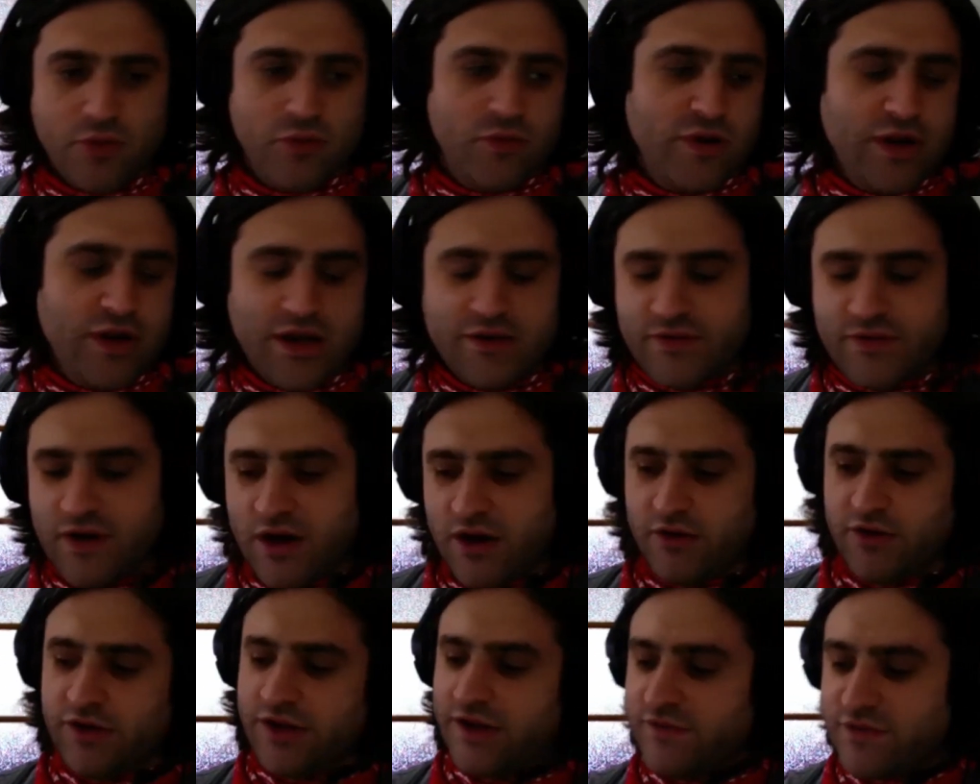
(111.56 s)
or whatever.
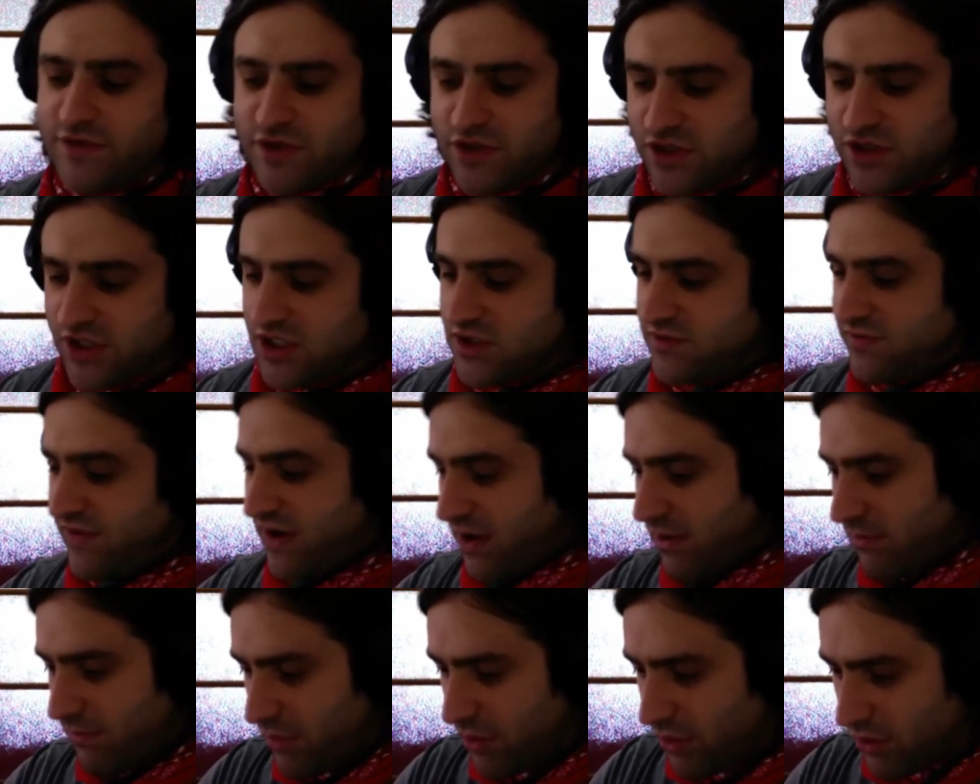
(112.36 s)
Who gives a shit? It's
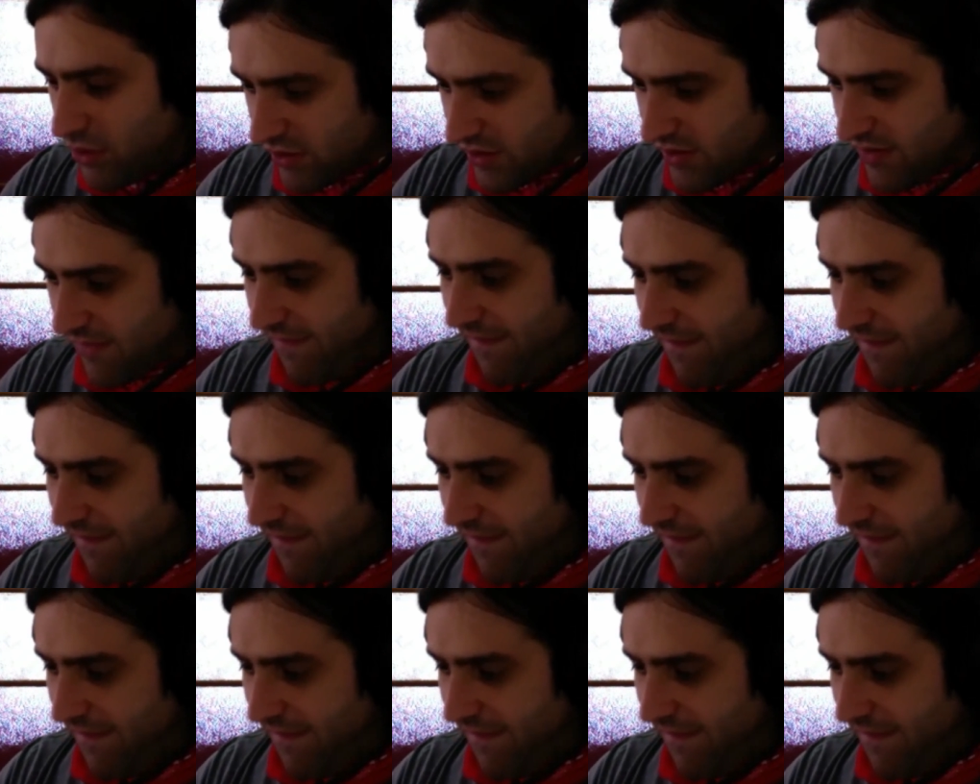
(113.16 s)
fucking boring.